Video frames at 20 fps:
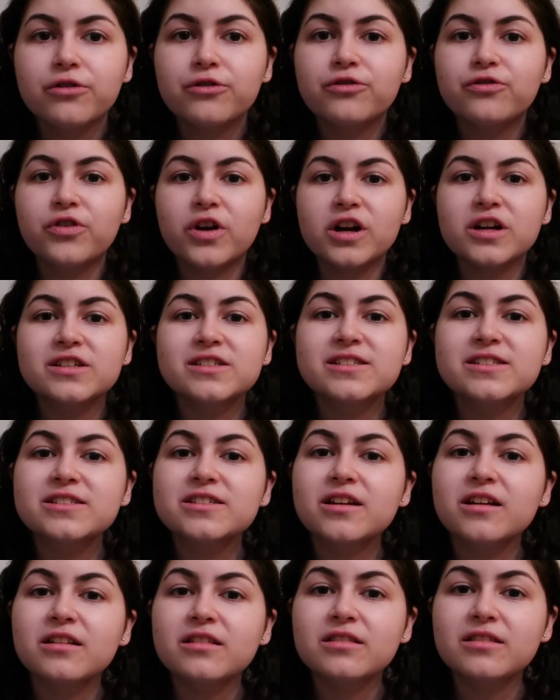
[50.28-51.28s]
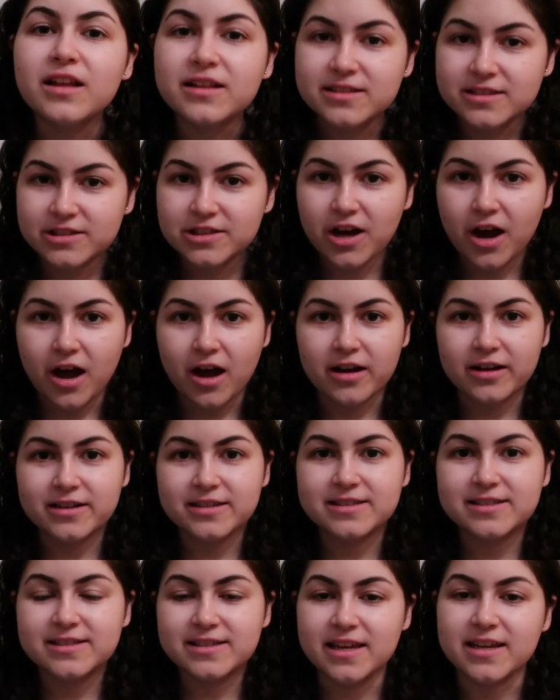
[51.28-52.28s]
First, let's talk
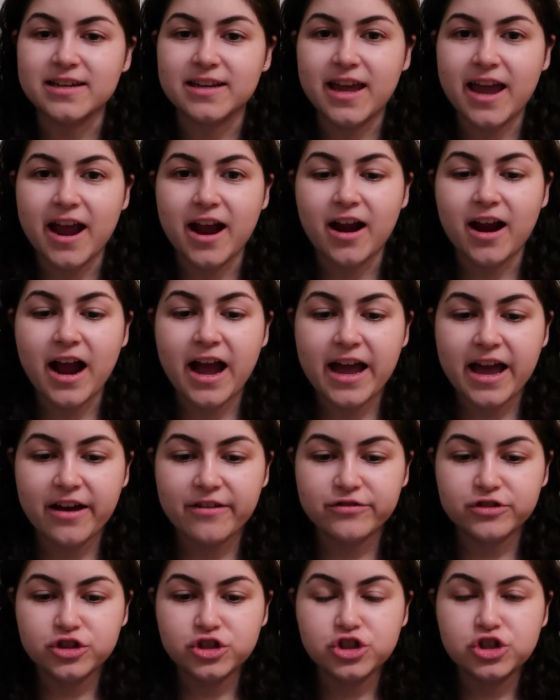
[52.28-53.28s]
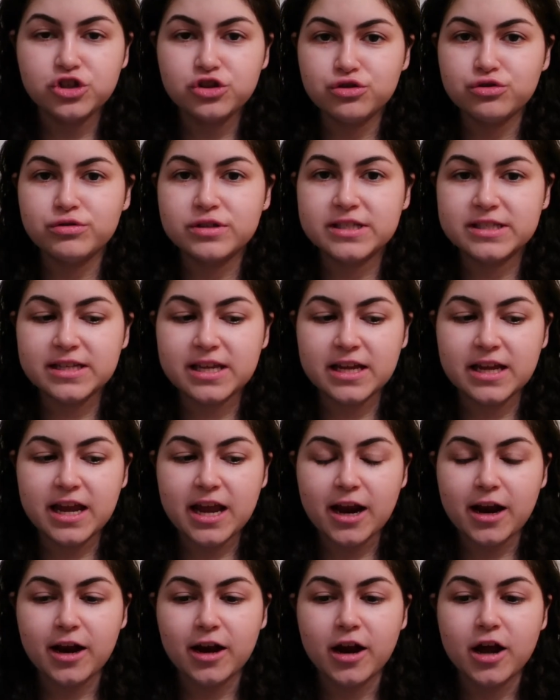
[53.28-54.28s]
skincare. I have two
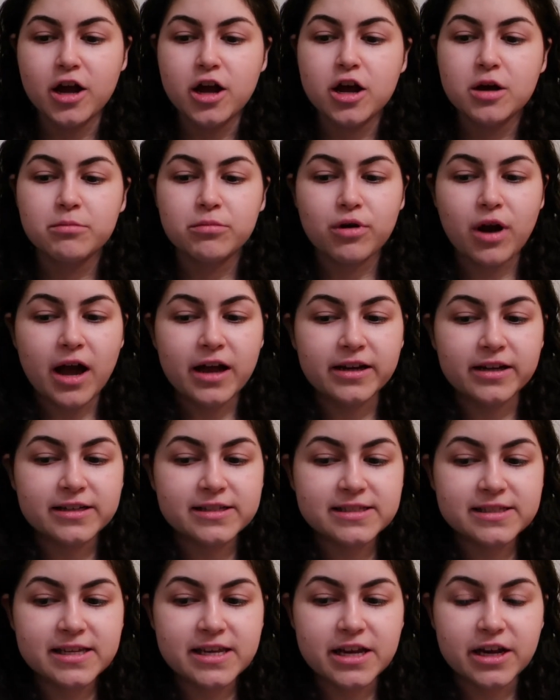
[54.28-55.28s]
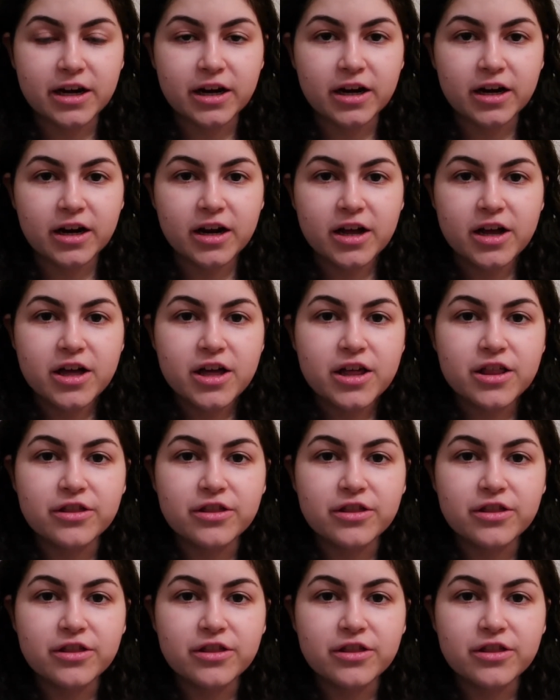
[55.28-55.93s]
skincare products here.